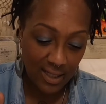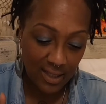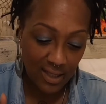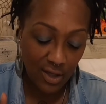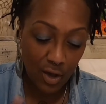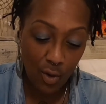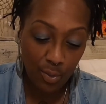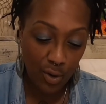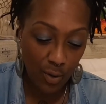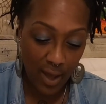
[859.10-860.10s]
the
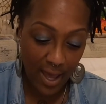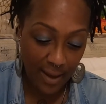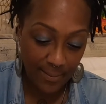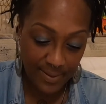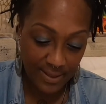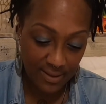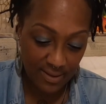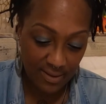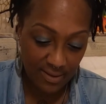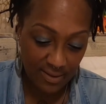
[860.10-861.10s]
GoPro
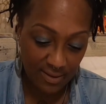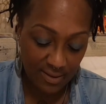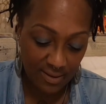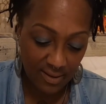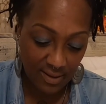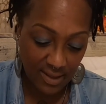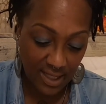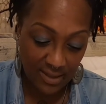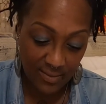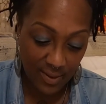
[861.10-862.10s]
apps, because
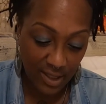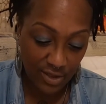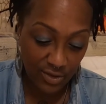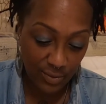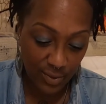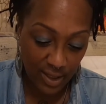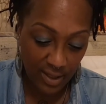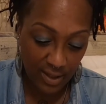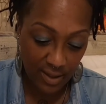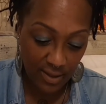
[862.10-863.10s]
that's what I shoot with,
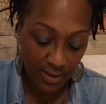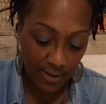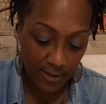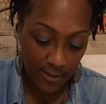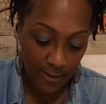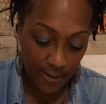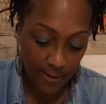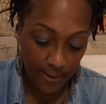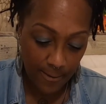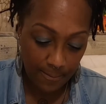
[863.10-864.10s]

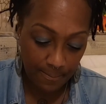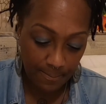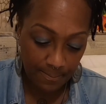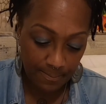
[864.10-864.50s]
iMovie,